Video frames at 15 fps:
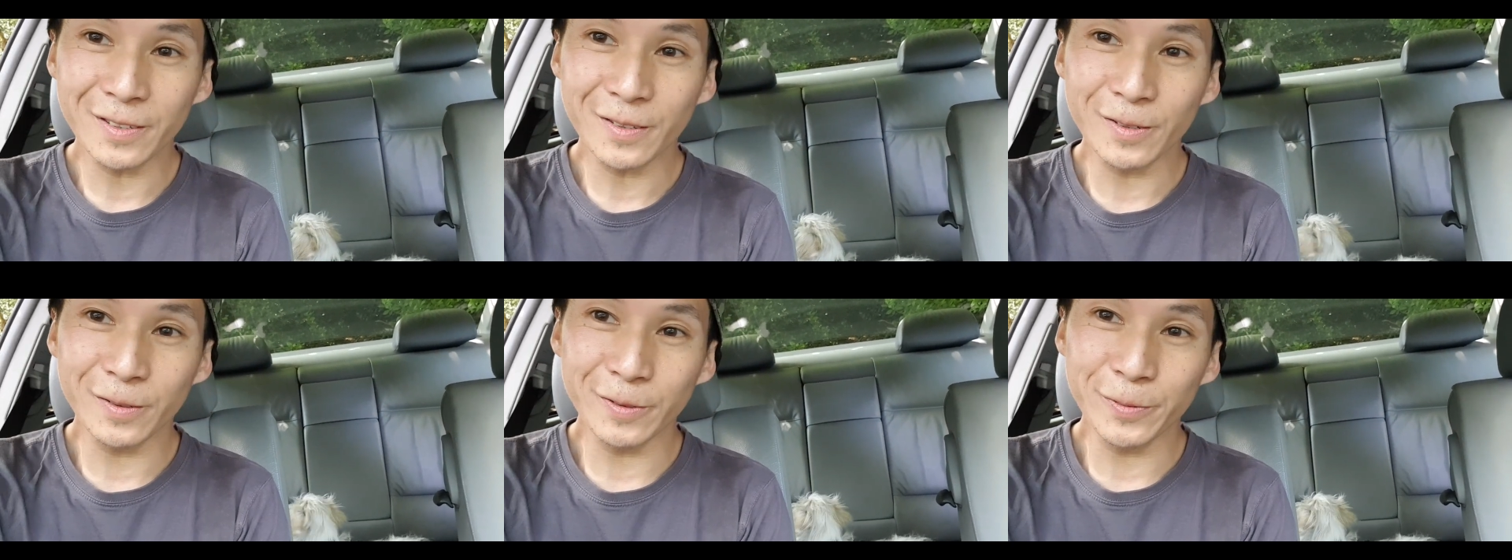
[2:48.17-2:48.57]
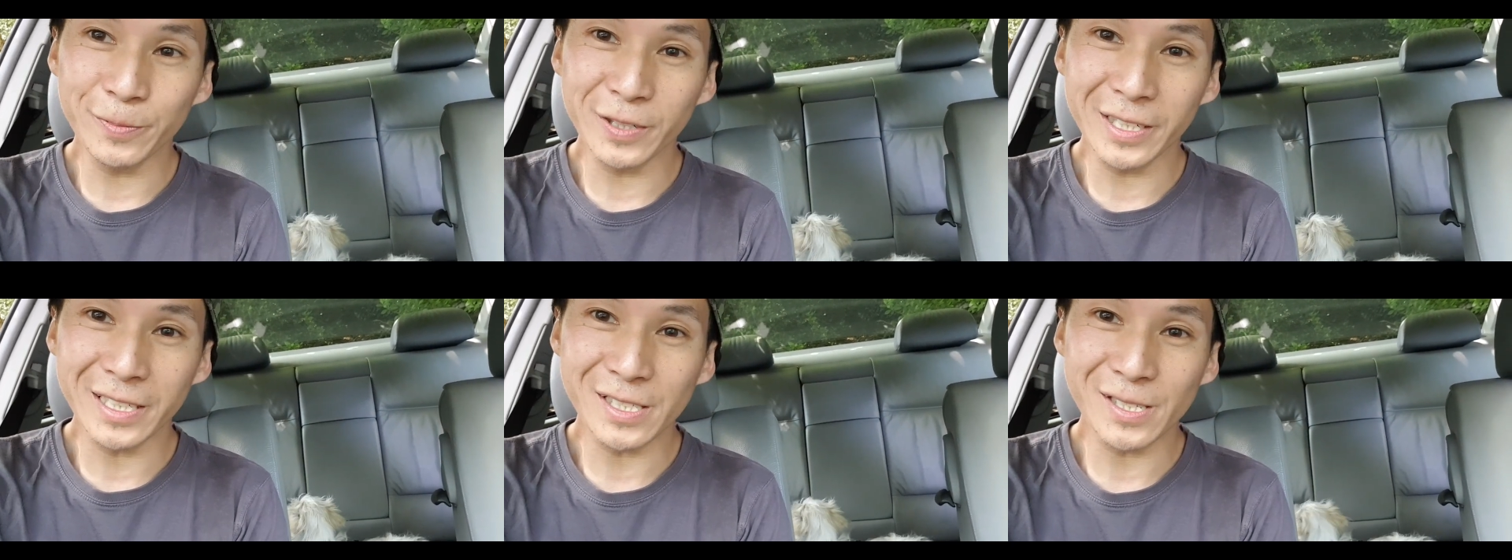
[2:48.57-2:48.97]
Thought we'd
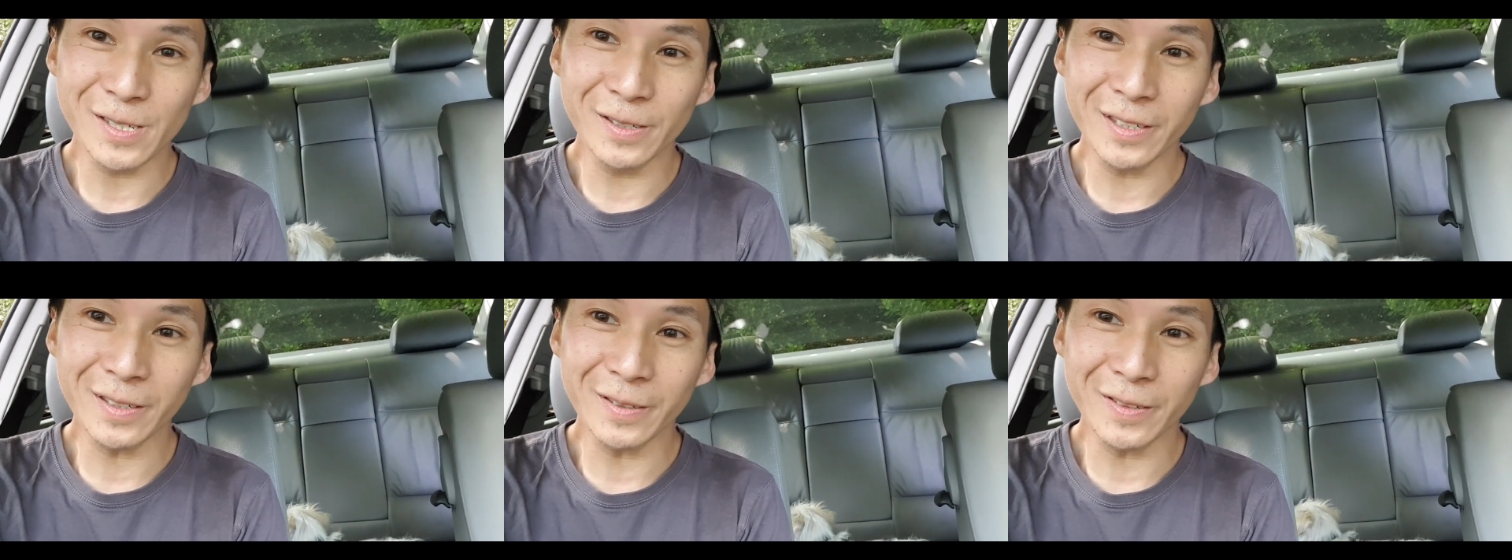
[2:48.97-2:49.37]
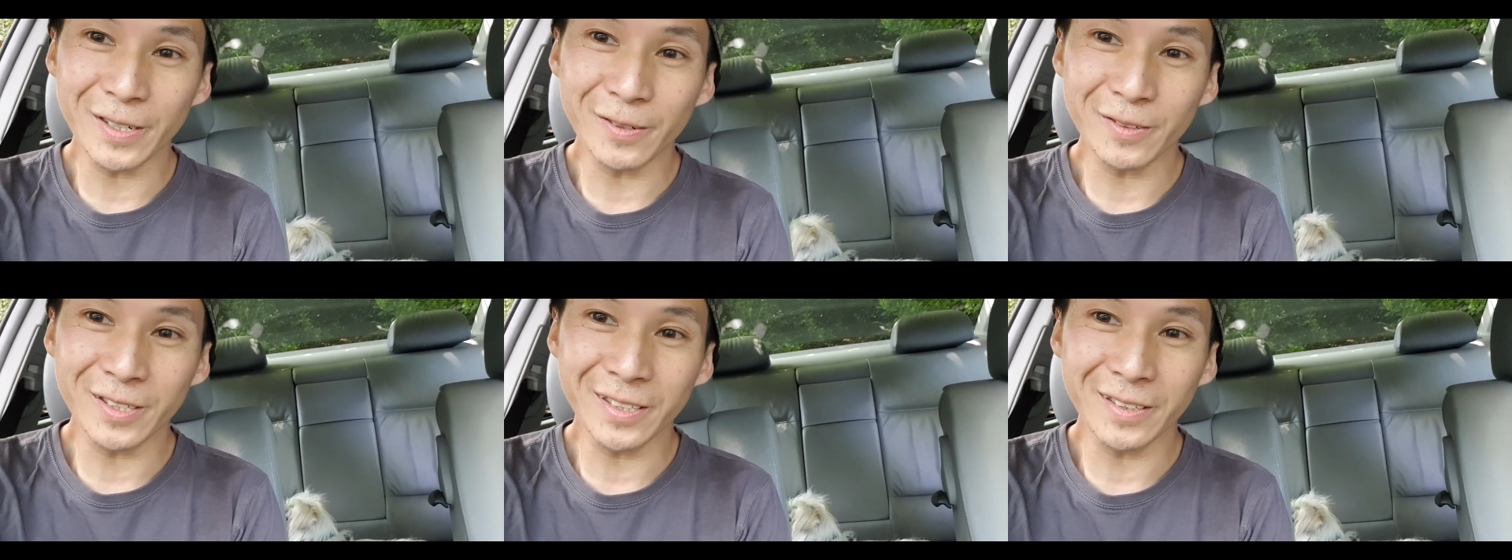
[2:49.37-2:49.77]
bring it to you,
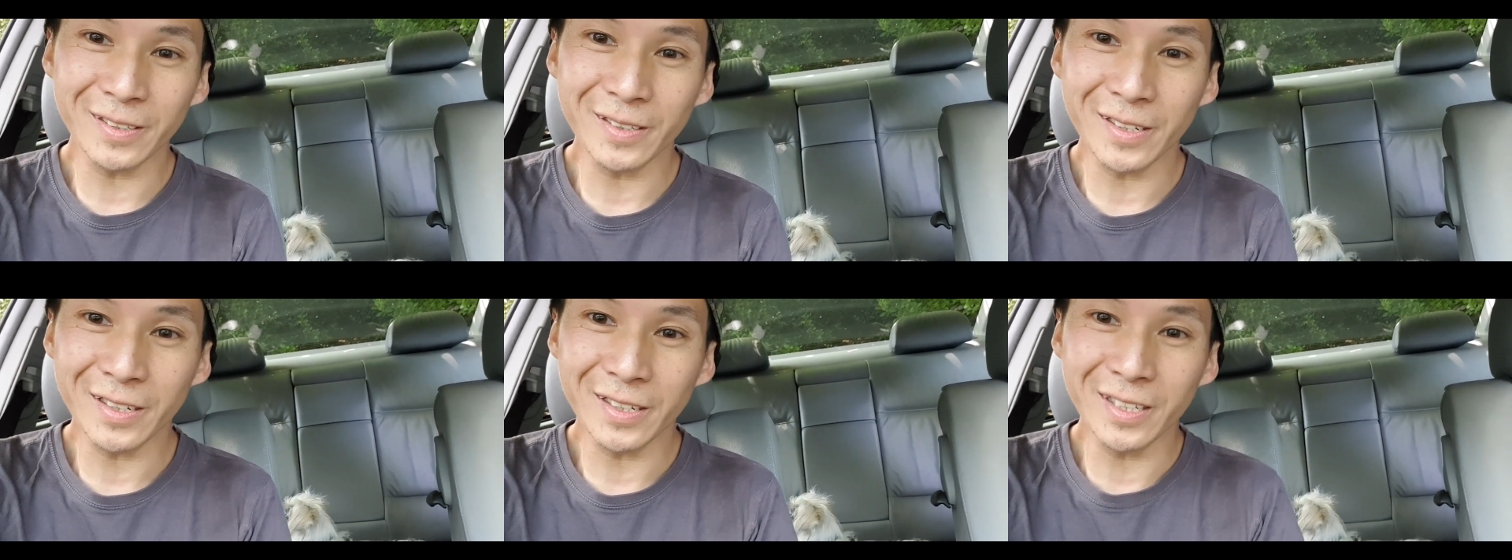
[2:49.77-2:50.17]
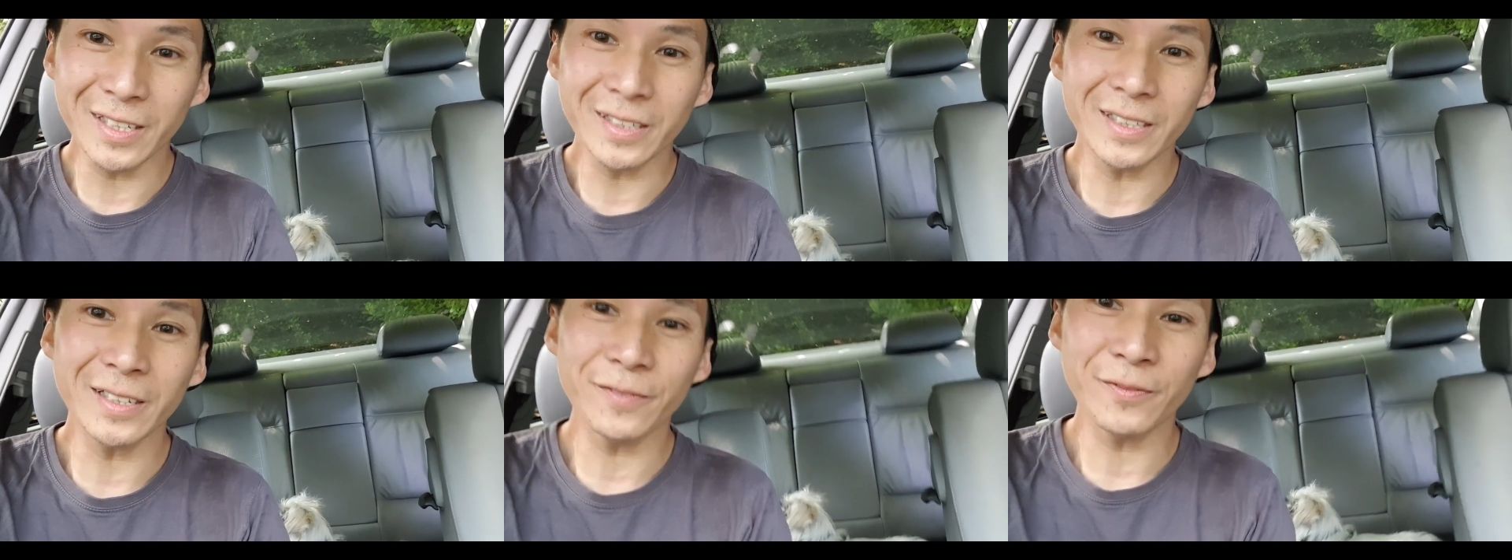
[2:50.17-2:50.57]
go on a
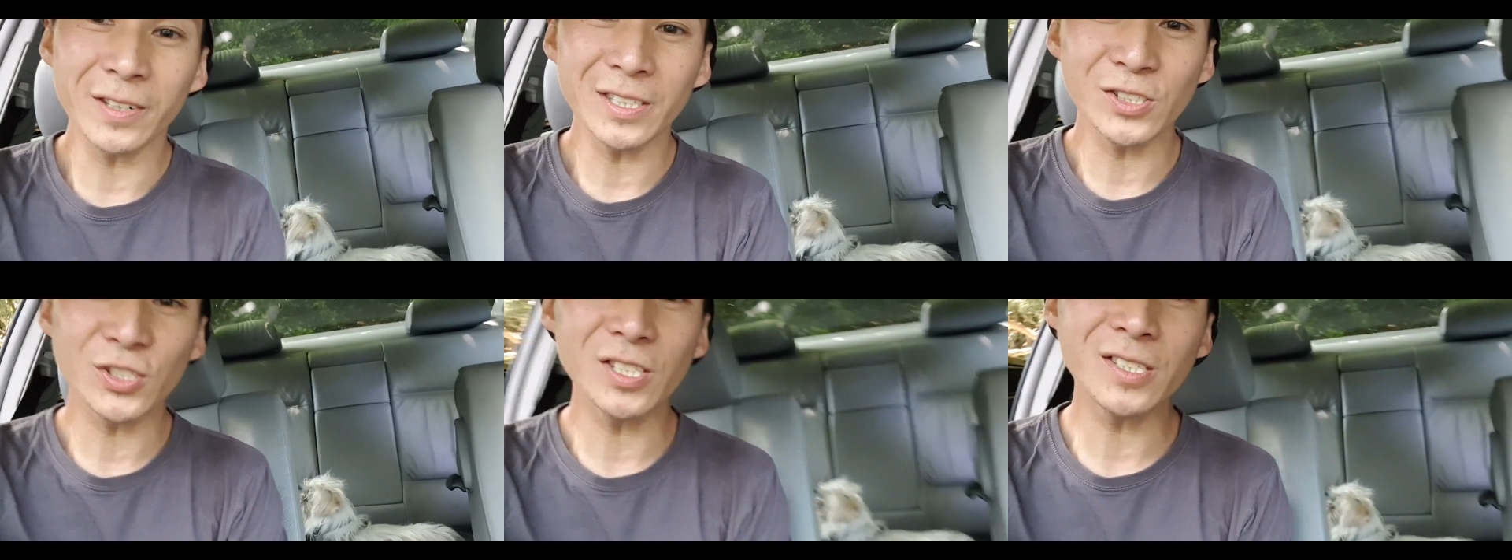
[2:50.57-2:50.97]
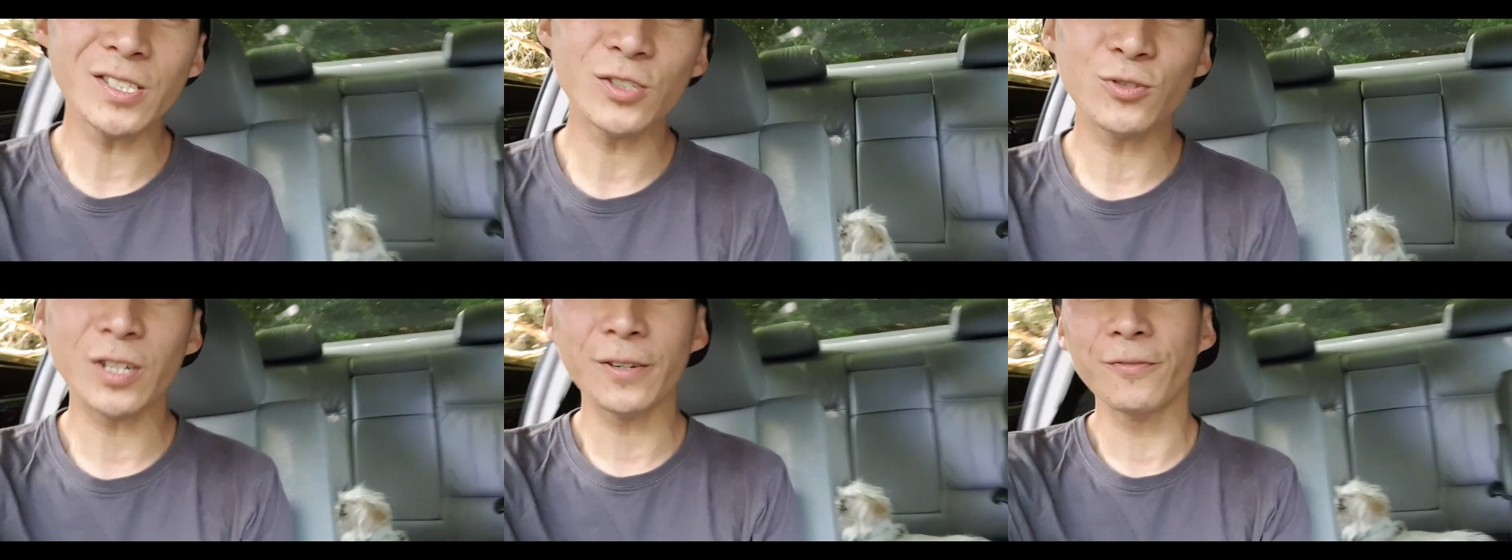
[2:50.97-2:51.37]
little adventure
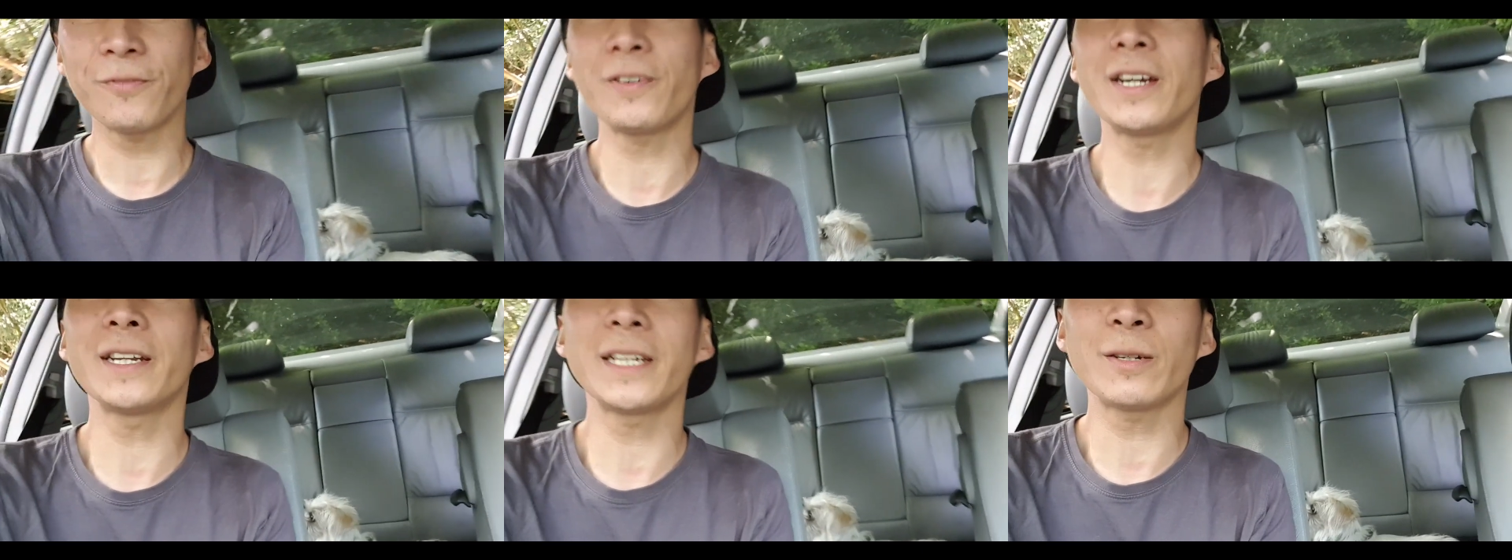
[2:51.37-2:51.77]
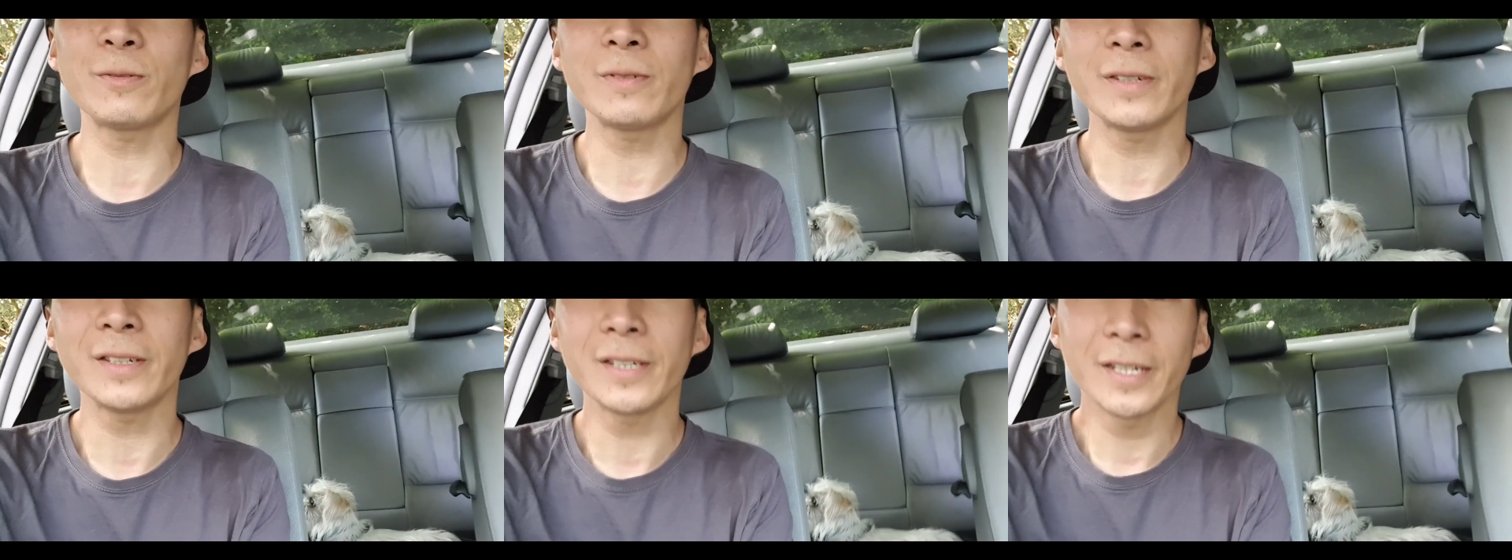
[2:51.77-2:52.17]
to try and find
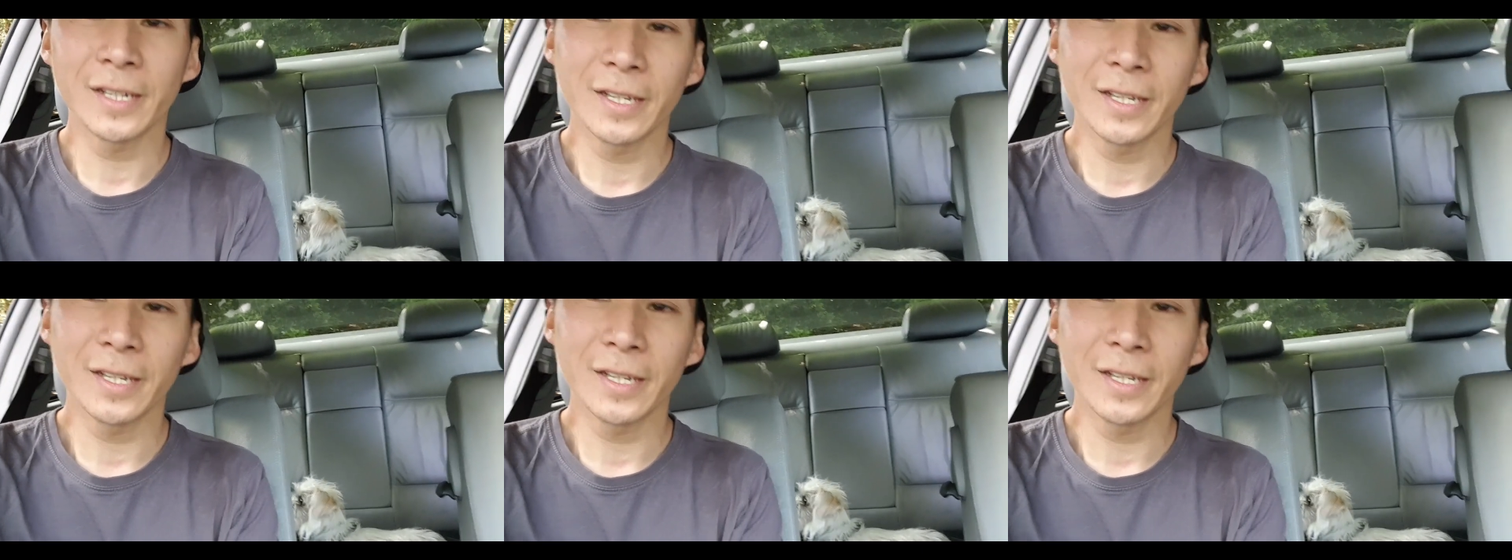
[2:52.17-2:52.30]
our